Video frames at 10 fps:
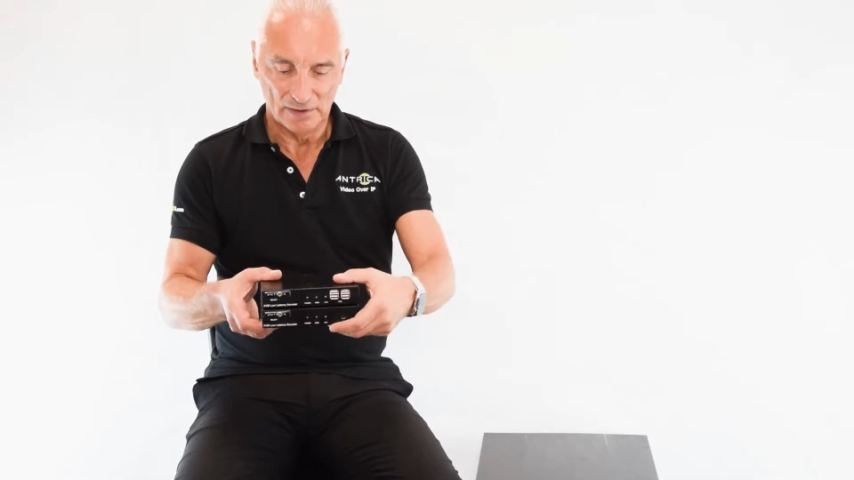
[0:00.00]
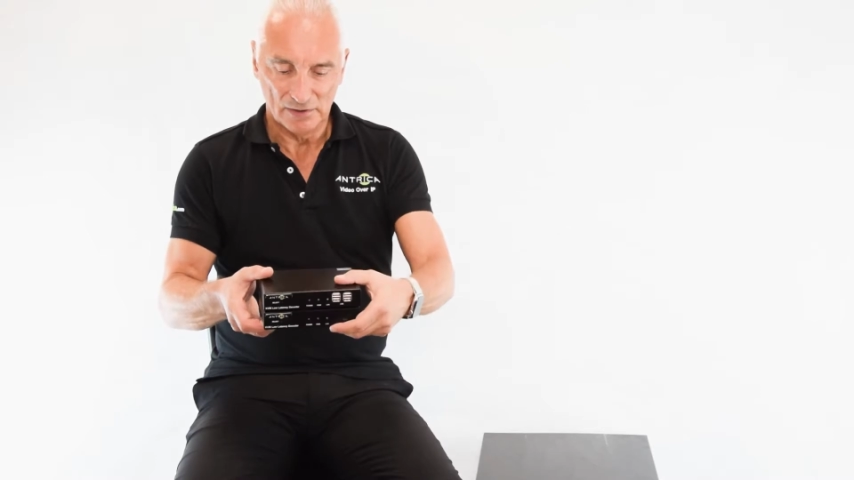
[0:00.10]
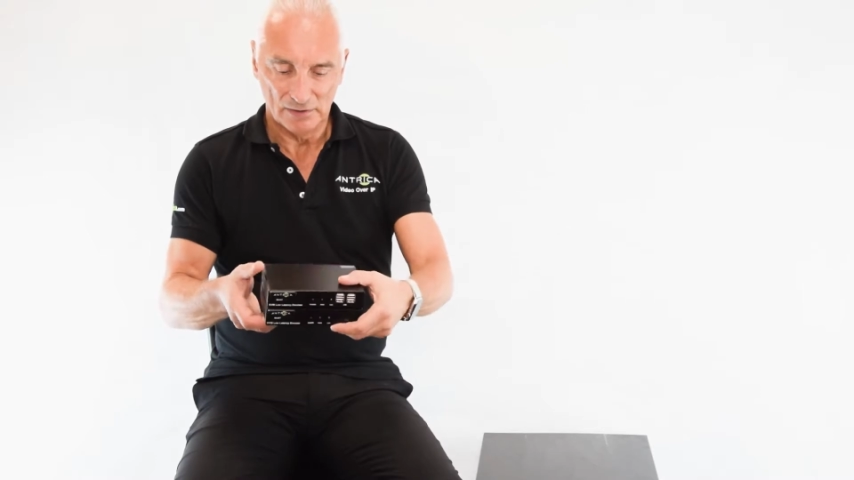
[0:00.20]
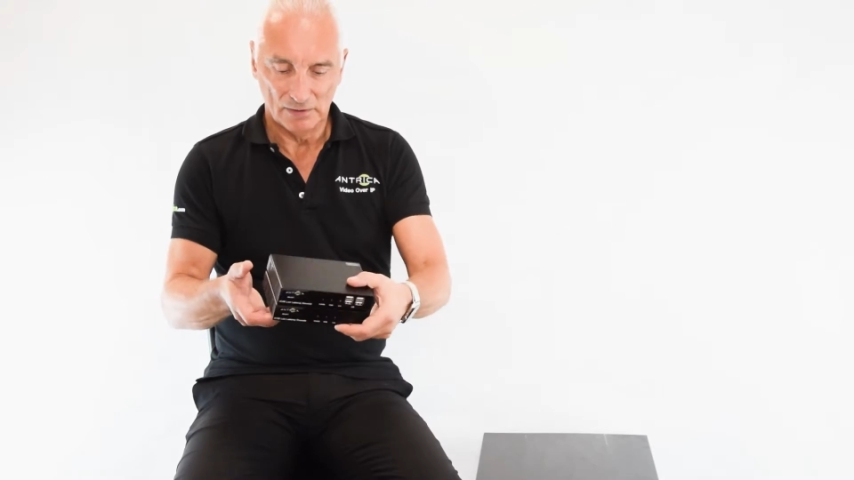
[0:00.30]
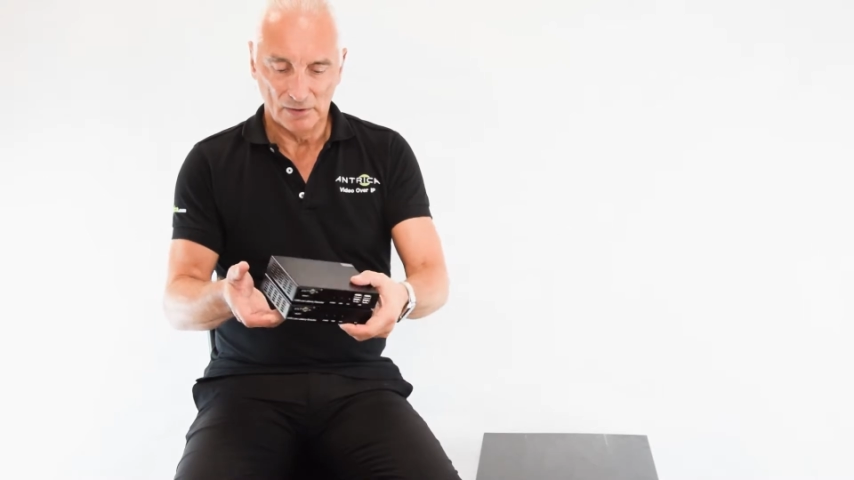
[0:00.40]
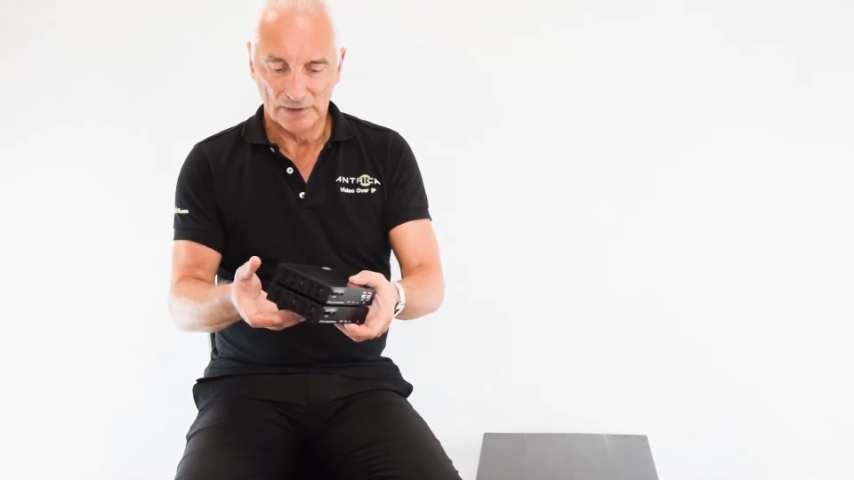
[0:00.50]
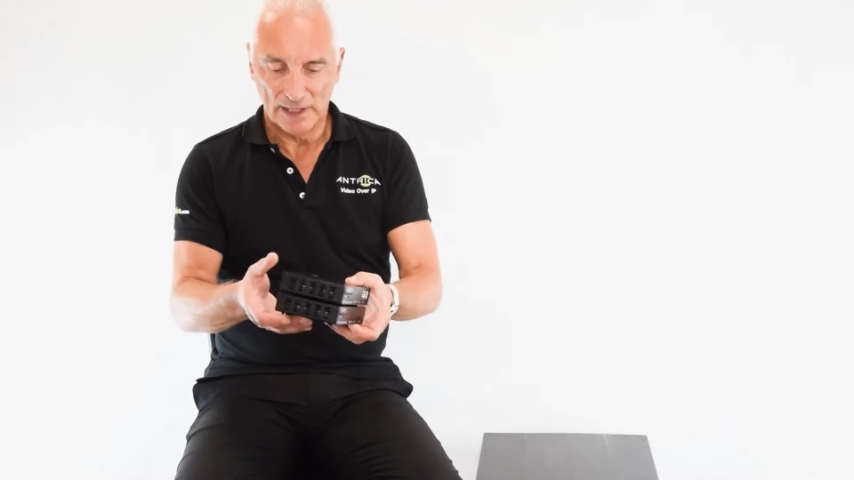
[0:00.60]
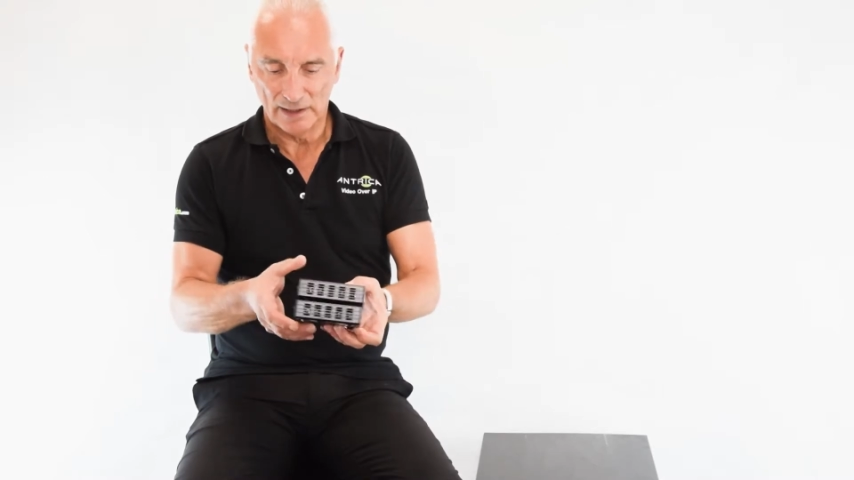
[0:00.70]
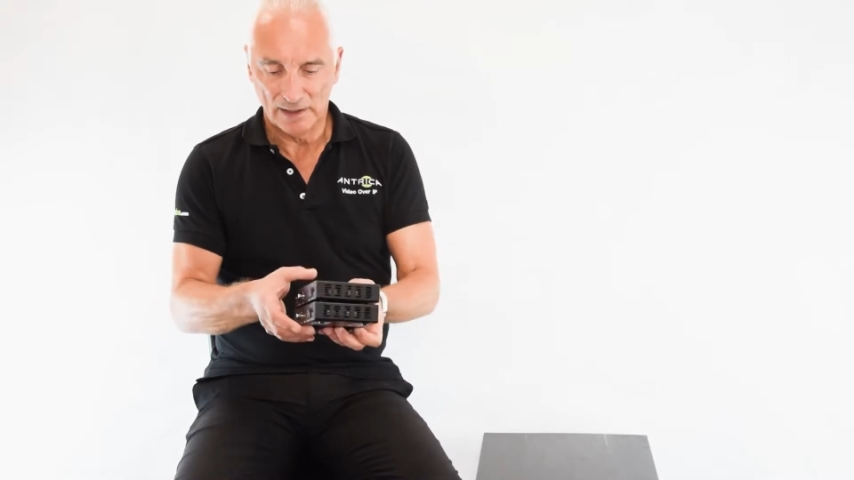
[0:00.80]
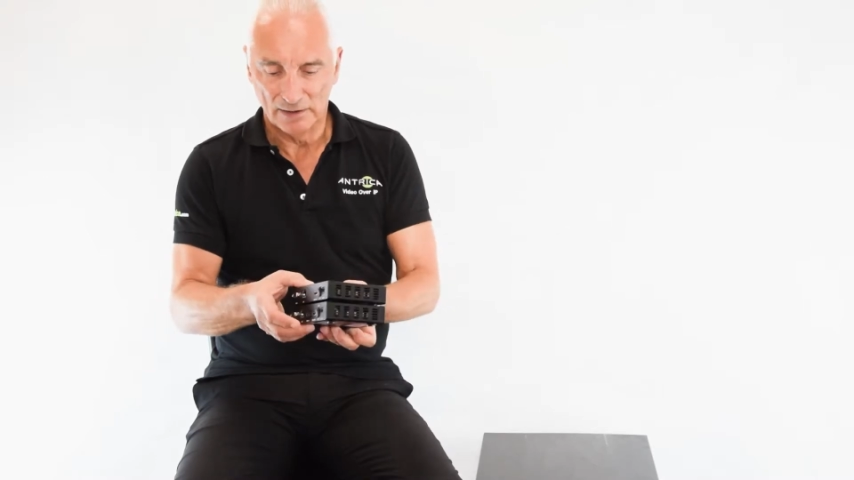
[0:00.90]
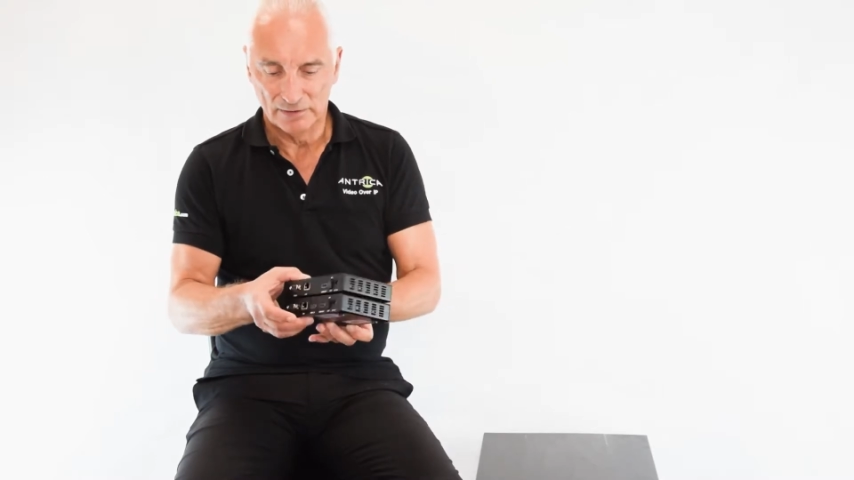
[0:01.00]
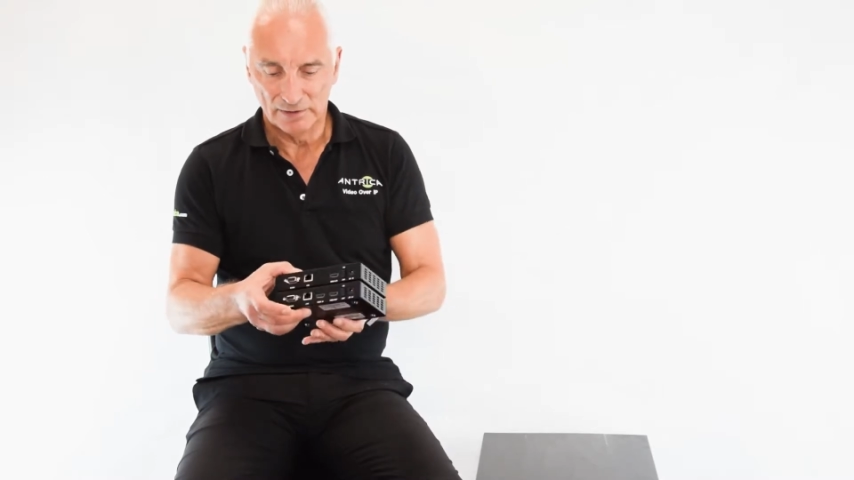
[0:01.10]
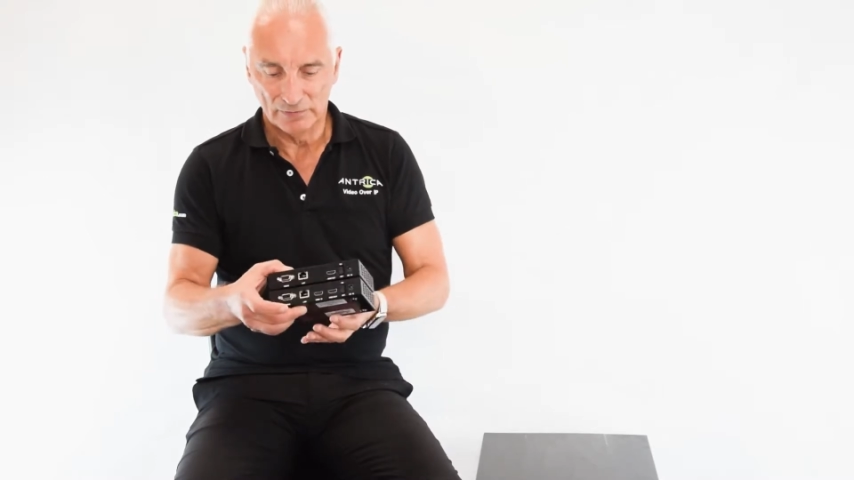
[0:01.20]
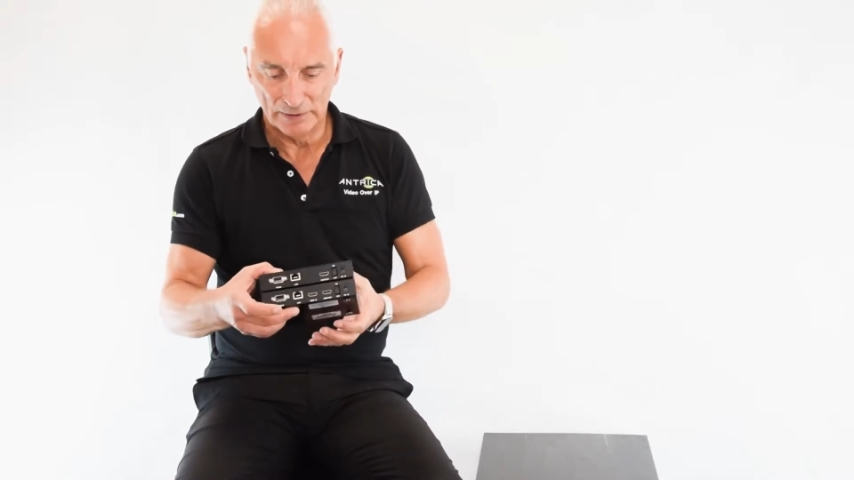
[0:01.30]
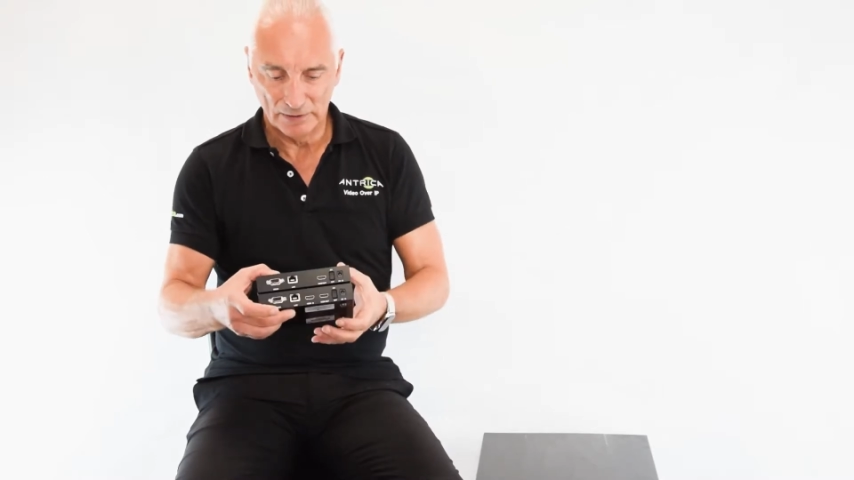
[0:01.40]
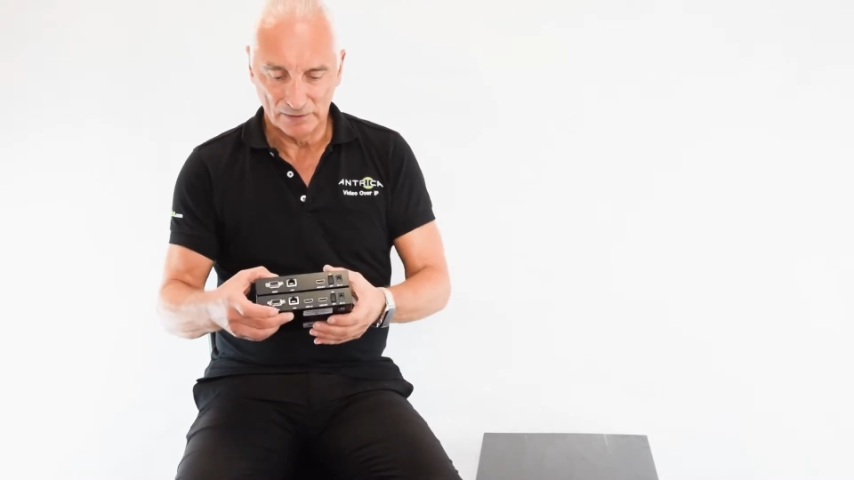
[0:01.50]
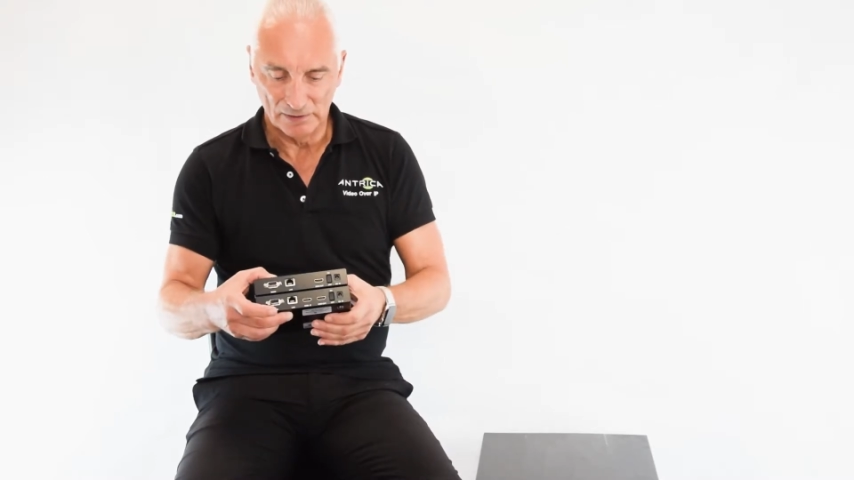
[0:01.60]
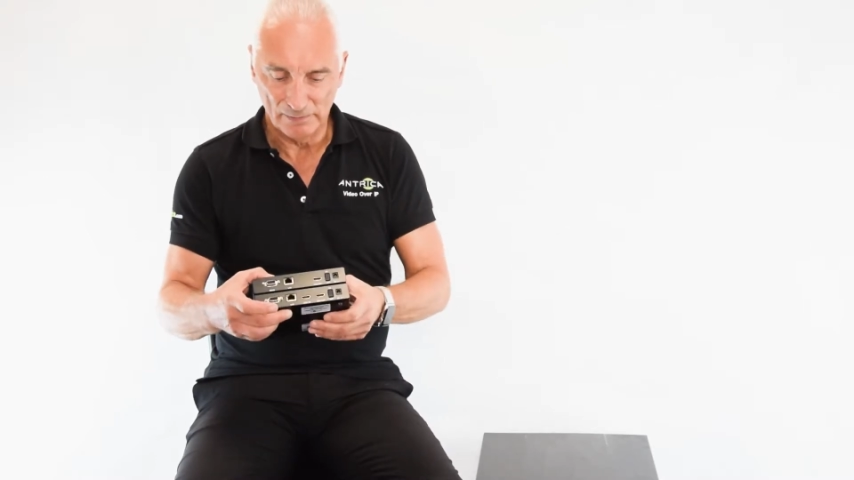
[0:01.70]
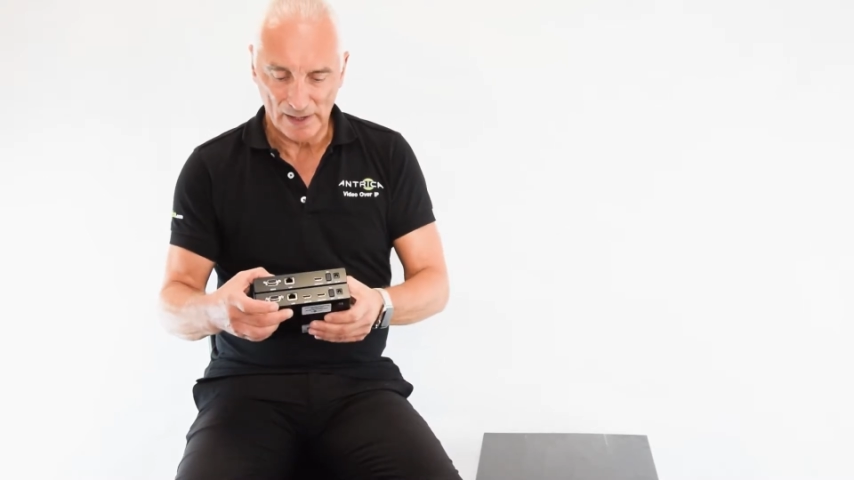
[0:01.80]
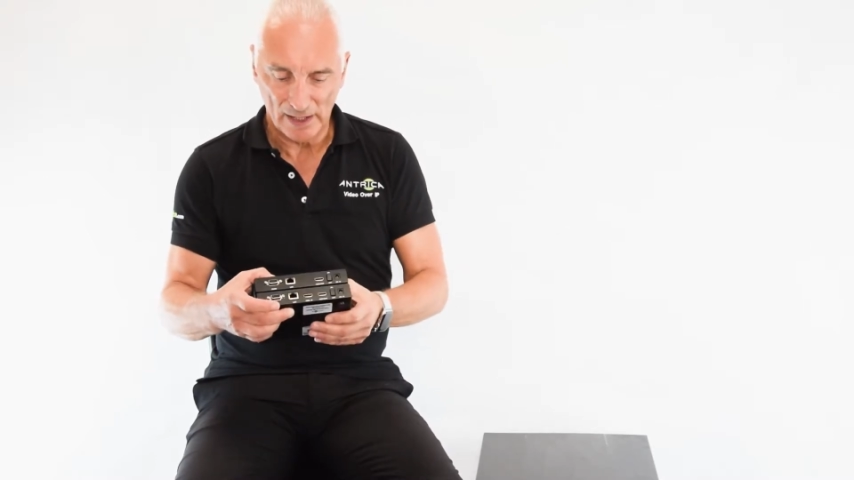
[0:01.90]
So on the encoder, if we look on the
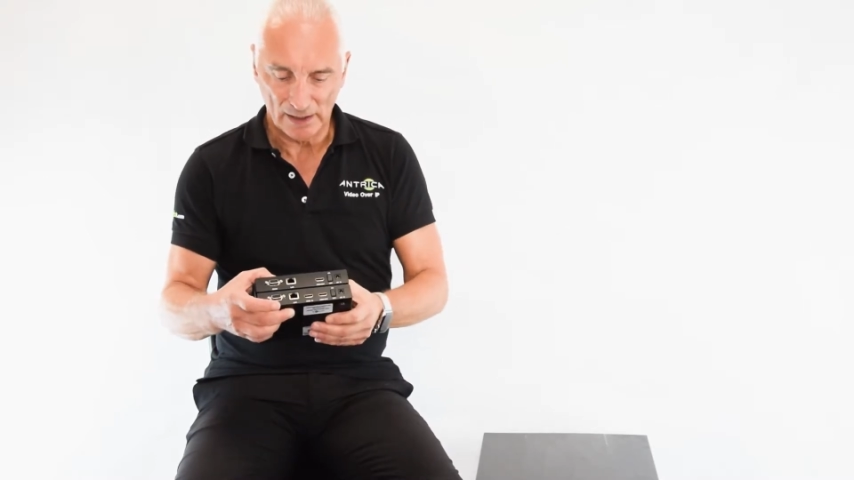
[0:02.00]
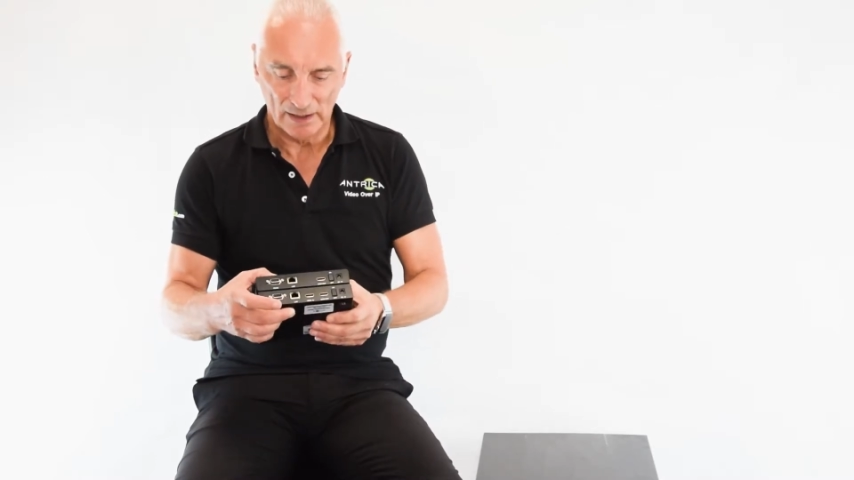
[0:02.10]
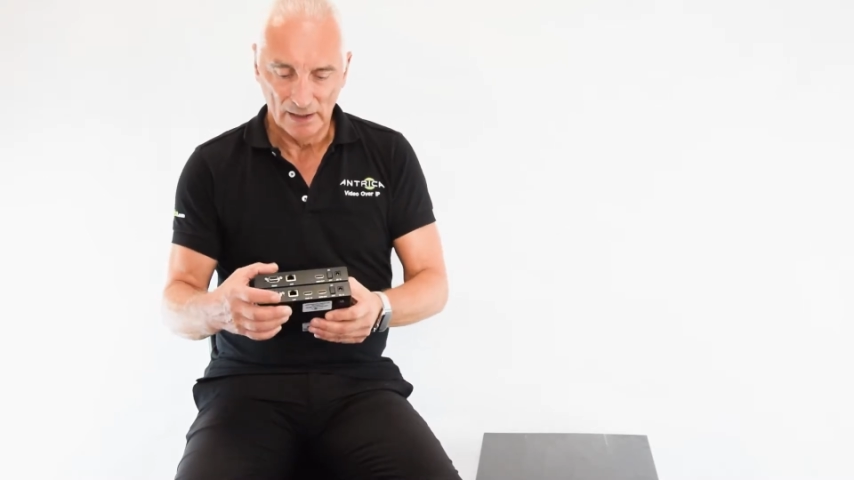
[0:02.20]
back,